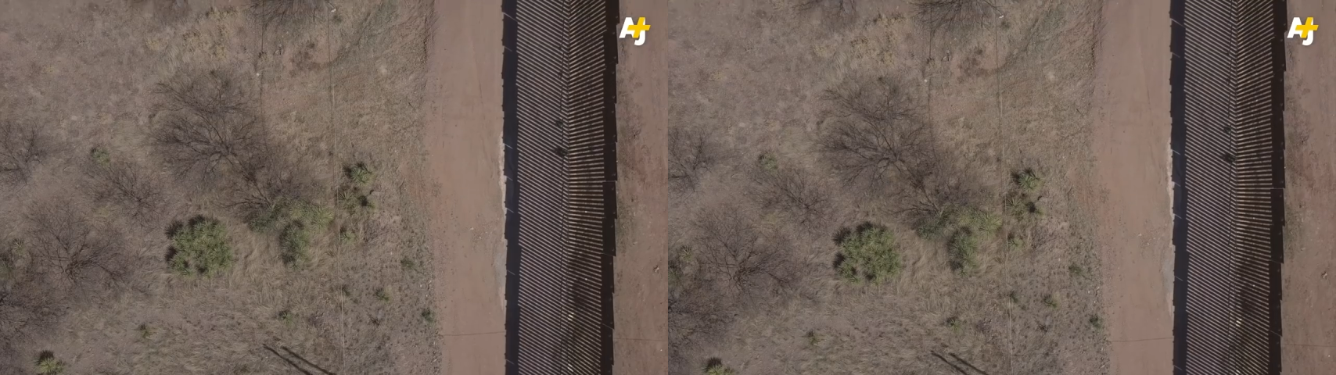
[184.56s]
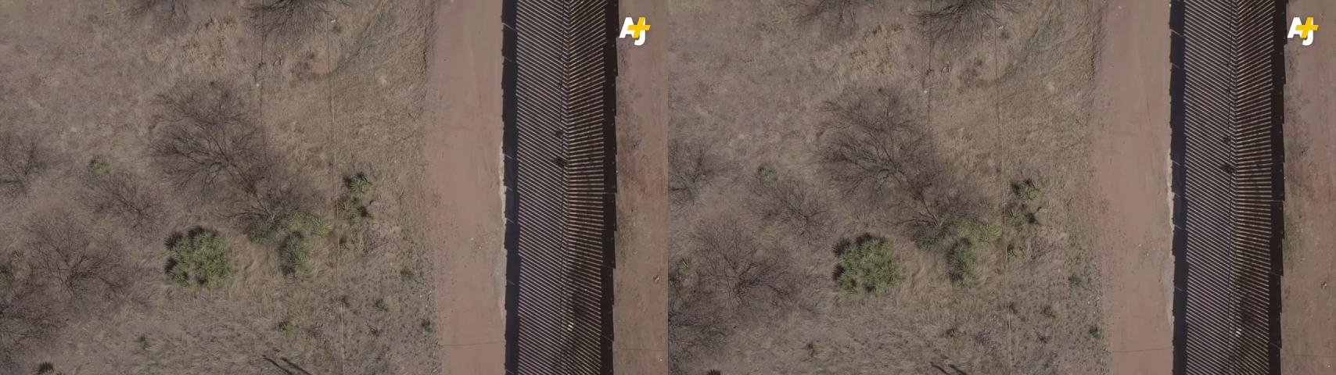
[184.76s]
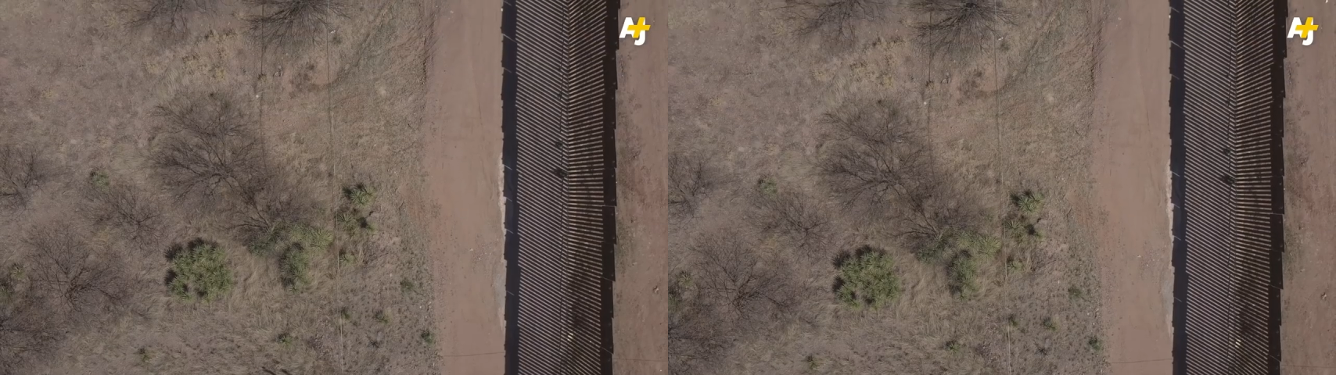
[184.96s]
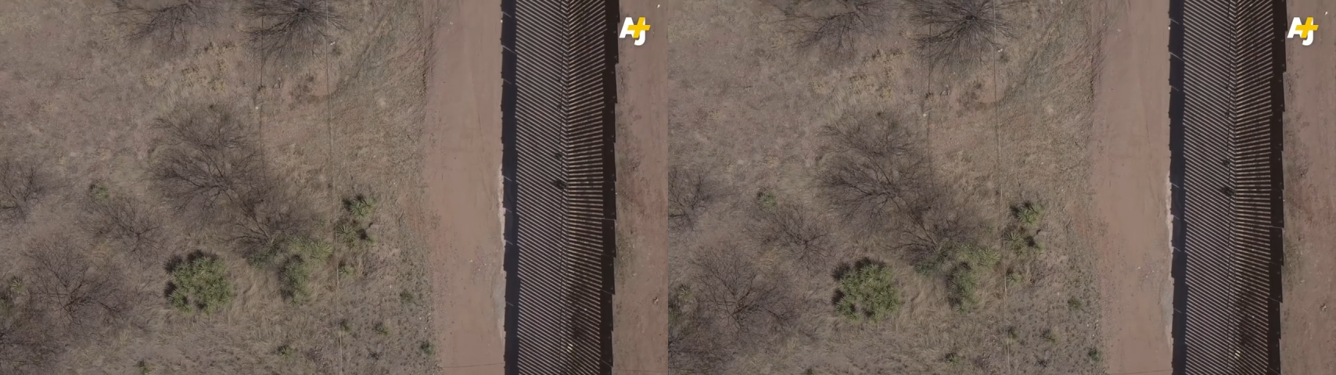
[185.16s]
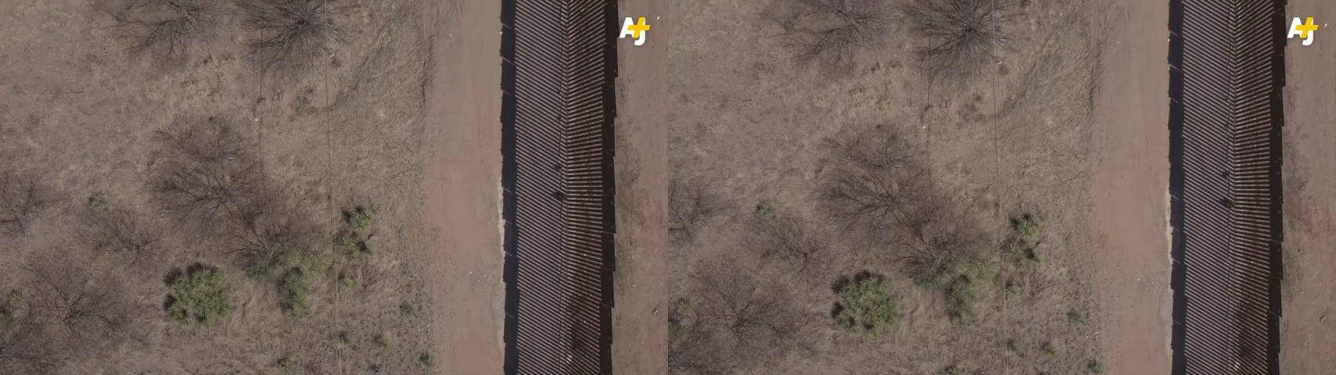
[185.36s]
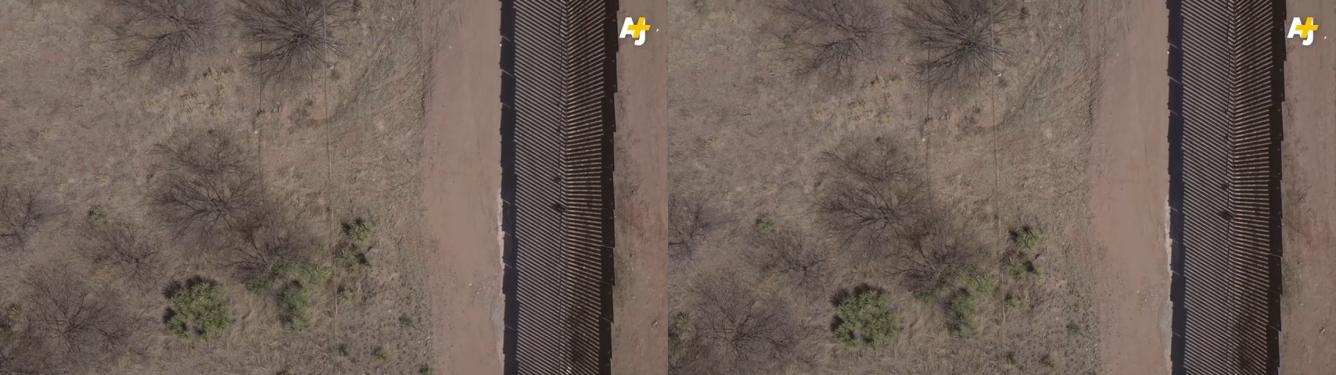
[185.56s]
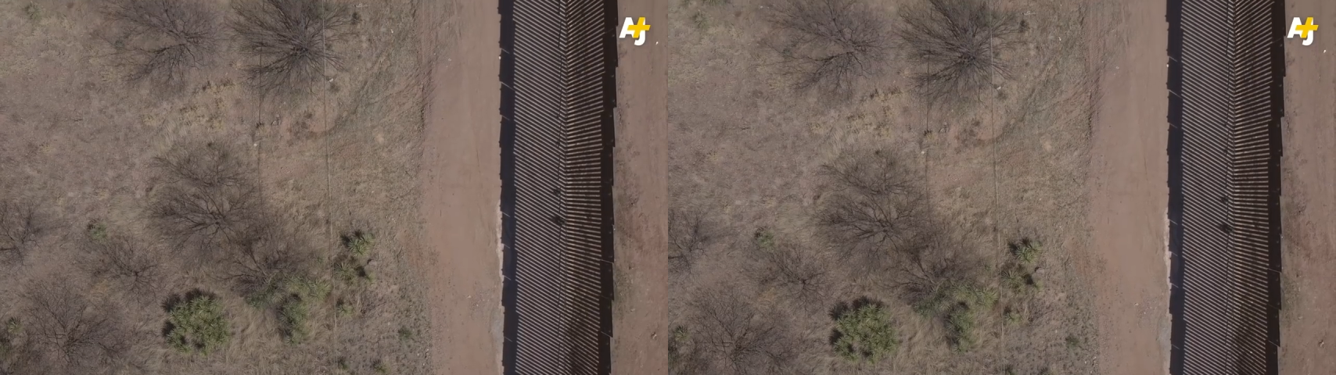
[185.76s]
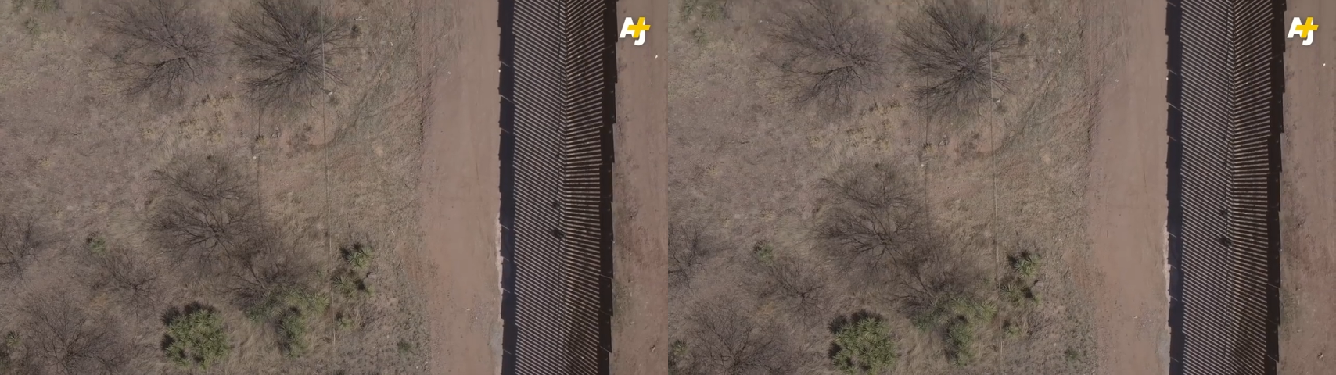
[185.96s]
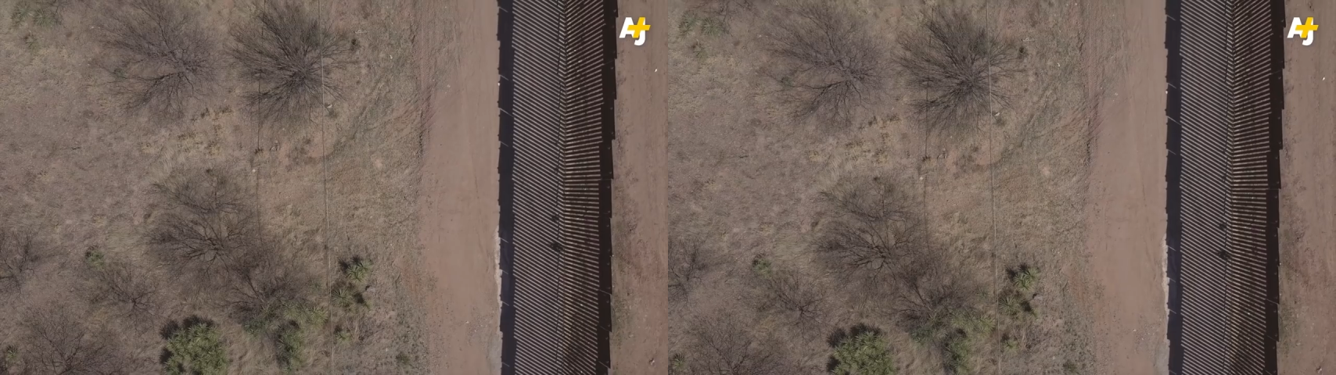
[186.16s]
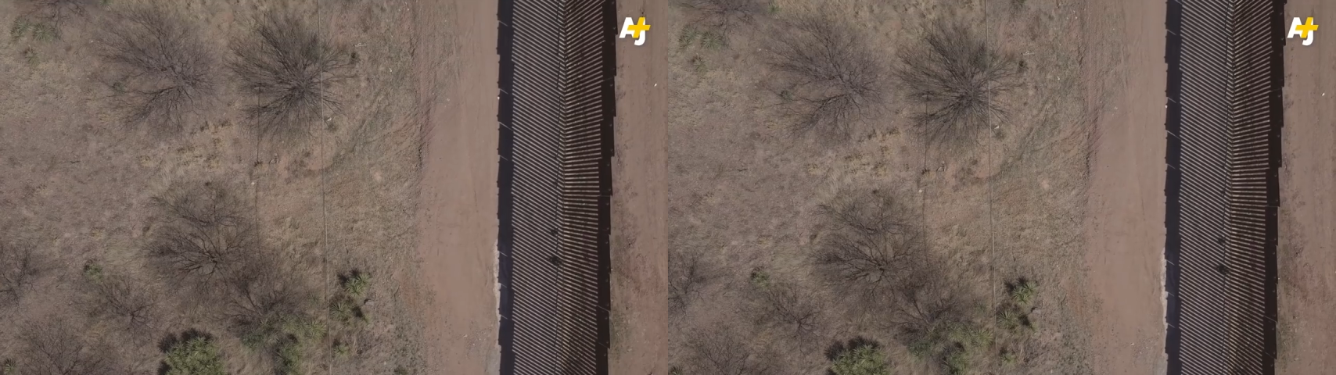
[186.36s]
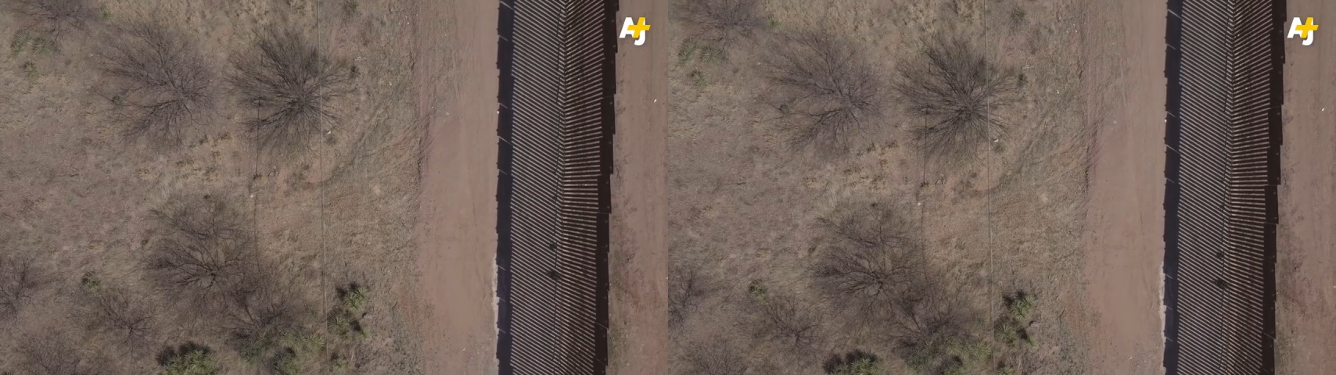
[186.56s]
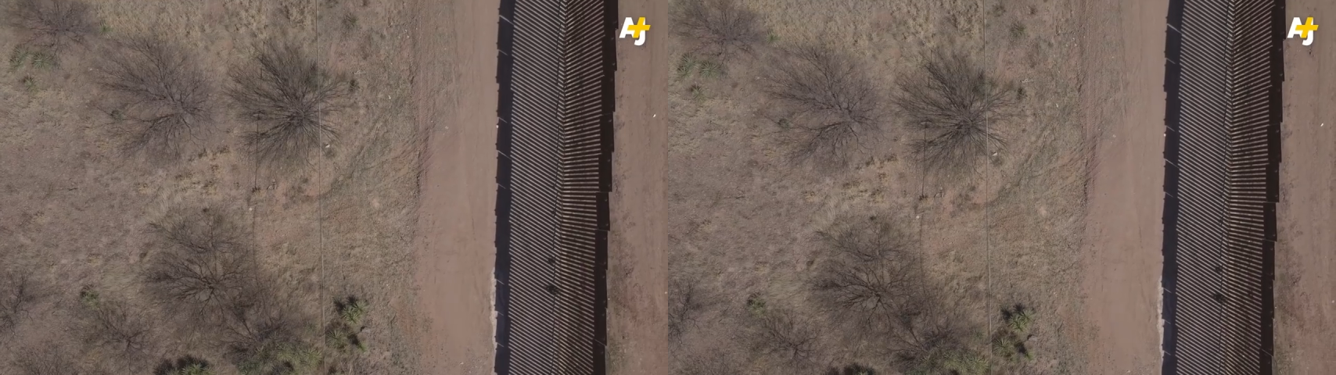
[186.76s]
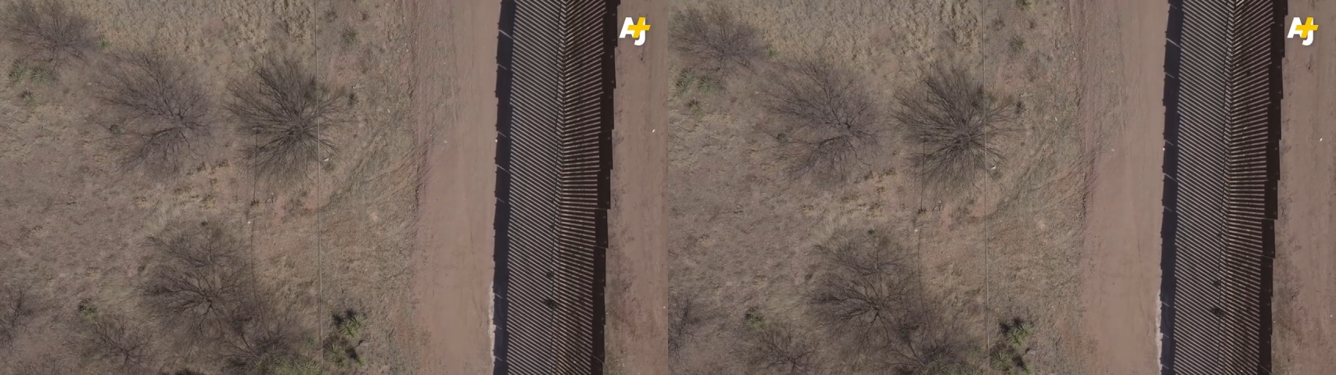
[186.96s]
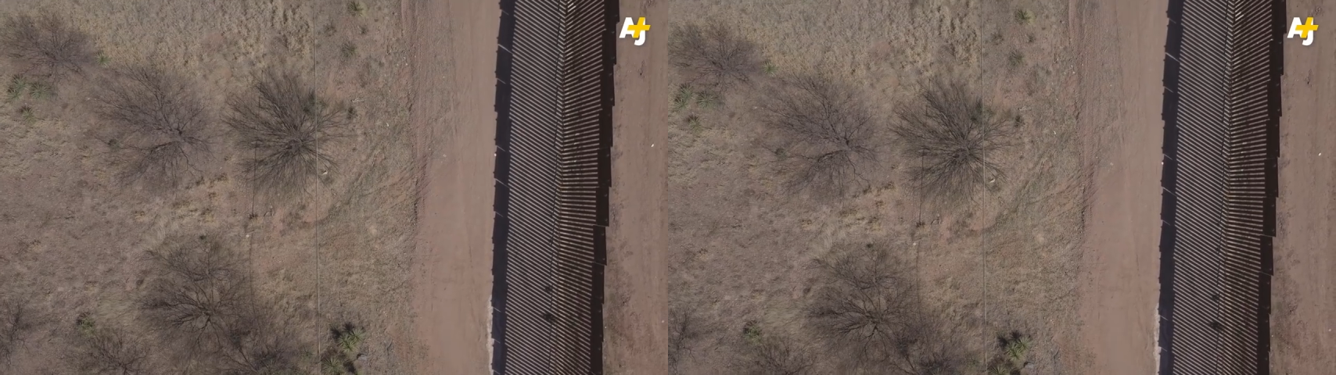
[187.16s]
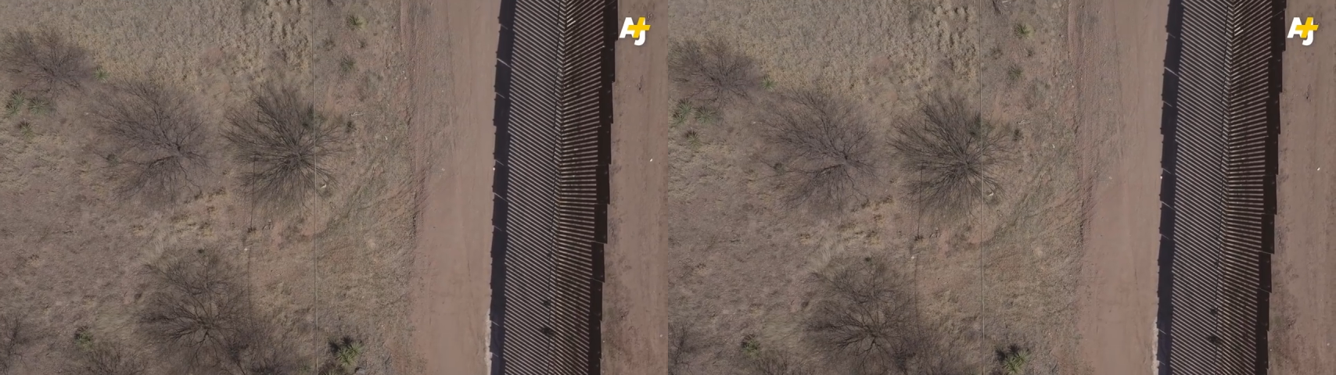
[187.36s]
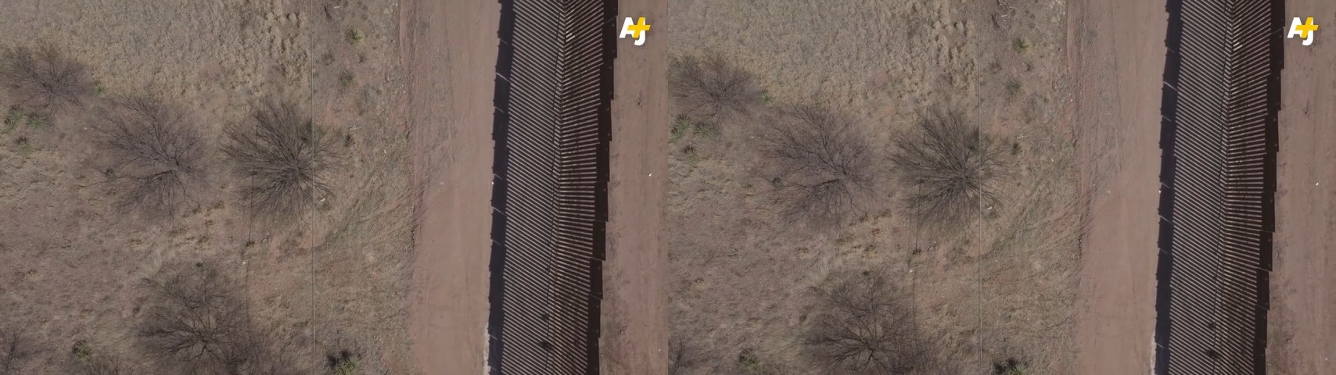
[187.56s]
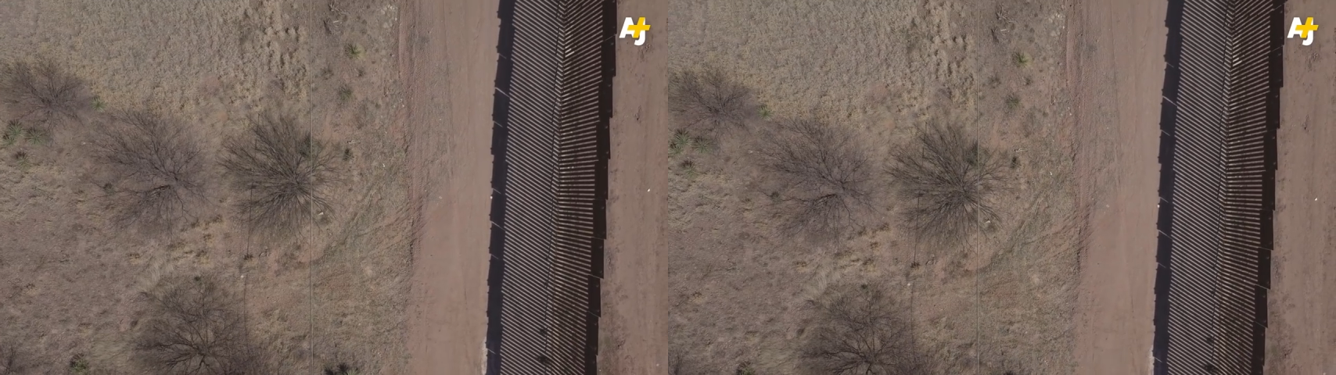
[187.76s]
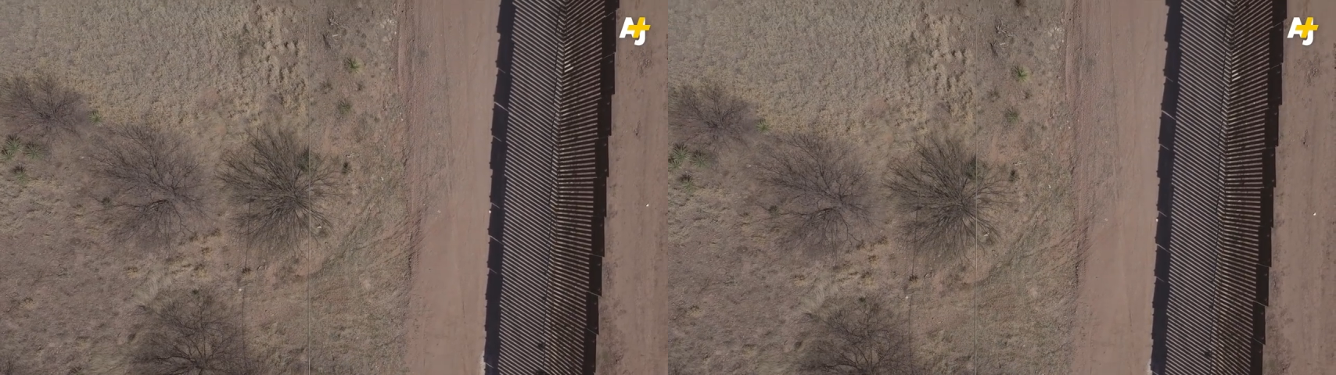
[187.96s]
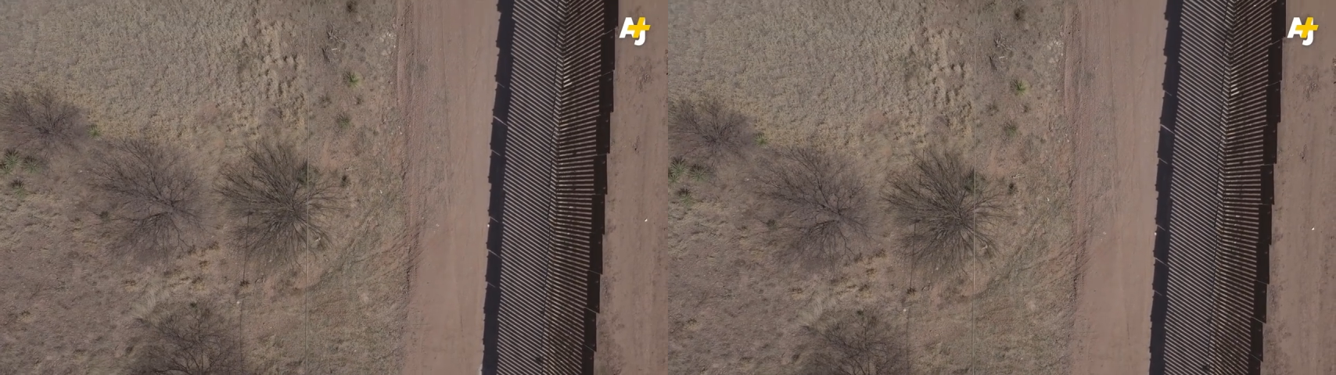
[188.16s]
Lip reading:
(no speaker visible)